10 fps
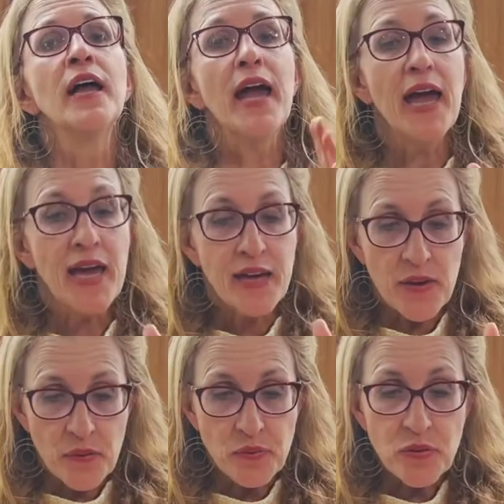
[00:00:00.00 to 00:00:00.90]
a
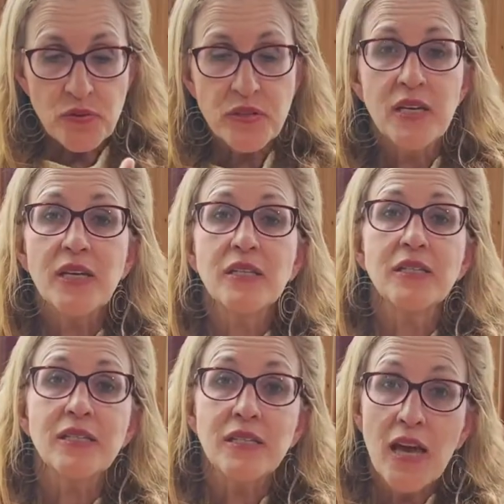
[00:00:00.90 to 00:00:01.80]
routine
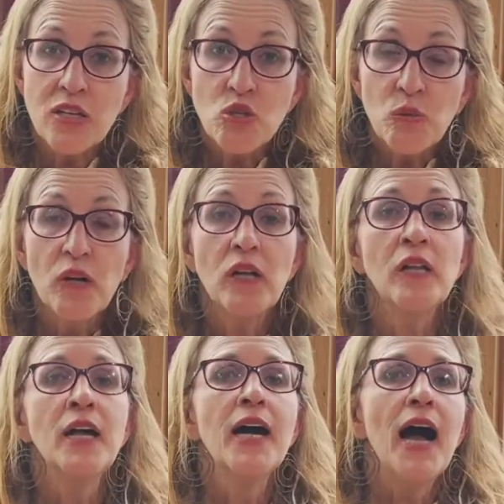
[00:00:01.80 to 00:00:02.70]
schedule,
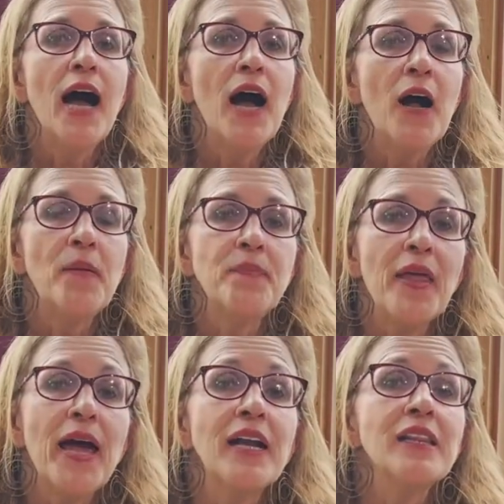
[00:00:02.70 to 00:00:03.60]
and
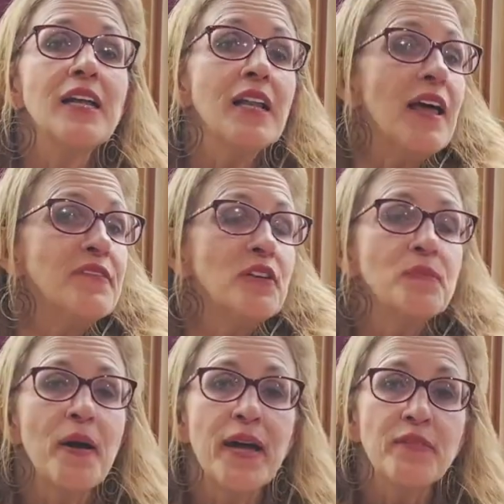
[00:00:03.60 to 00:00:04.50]
a little effort
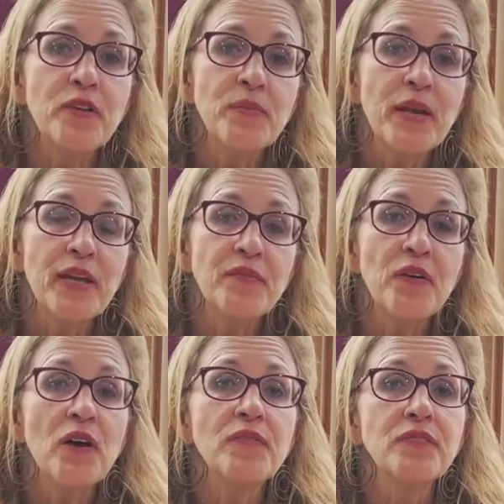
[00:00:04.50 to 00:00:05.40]
by everybody
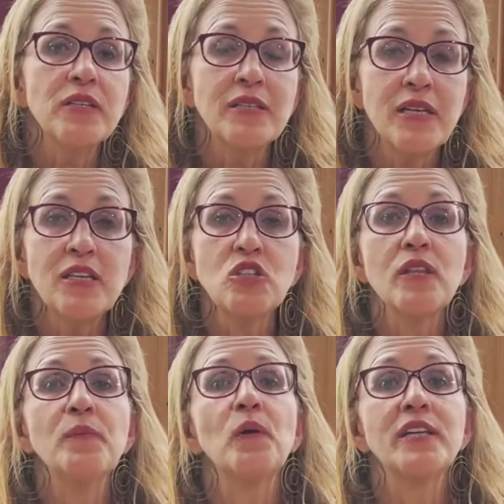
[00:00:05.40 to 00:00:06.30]
involved to teach
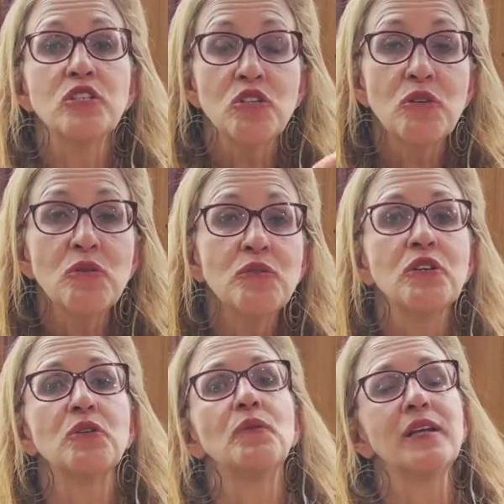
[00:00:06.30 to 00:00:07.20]
them what to
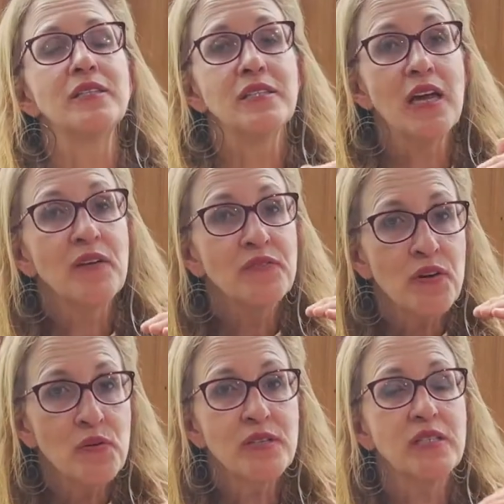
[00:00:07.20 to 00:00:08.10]
do instead of
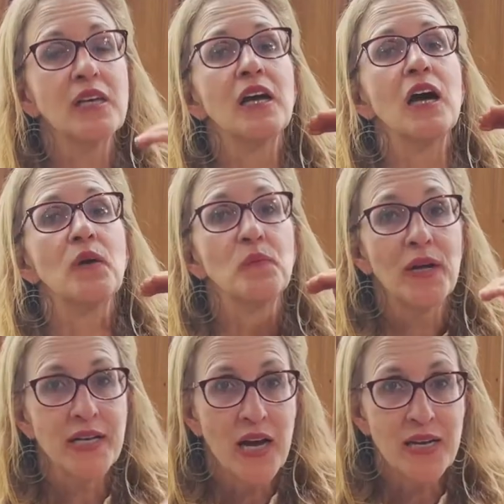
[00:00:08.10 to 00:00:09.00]
focusing on
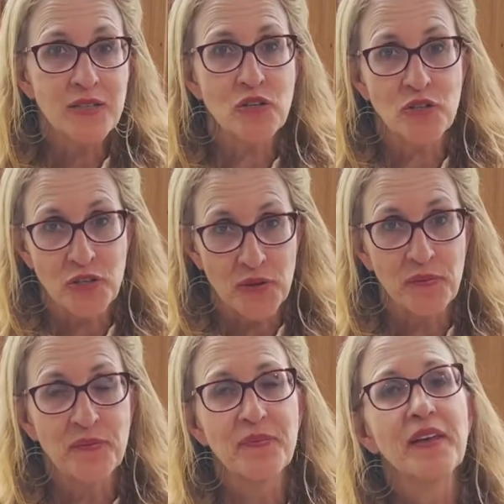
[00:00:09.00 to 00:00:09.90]
what not to do.
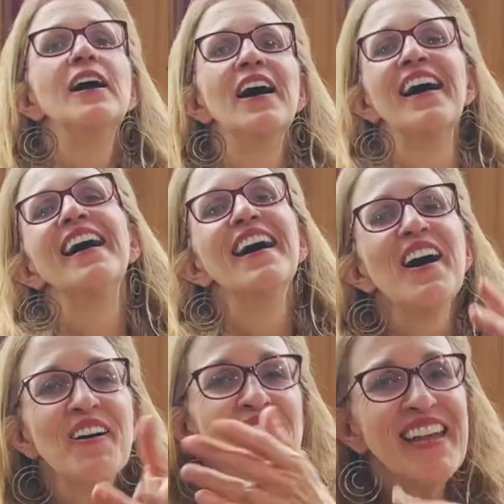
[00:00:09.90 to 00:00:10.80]

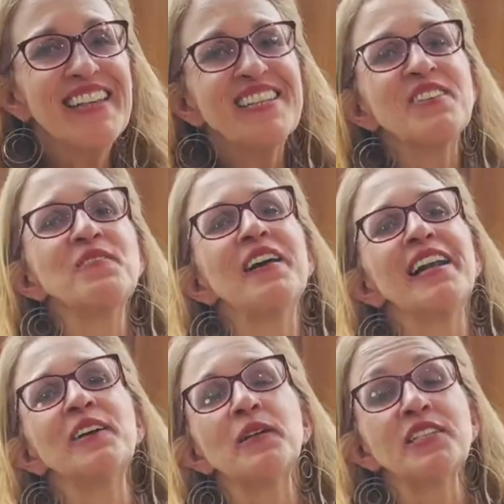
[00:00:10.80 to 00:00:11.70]
Okay, this is a
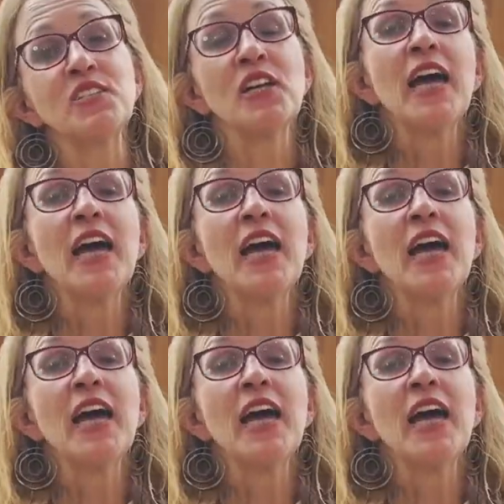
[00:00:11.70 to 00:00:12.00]
funny question.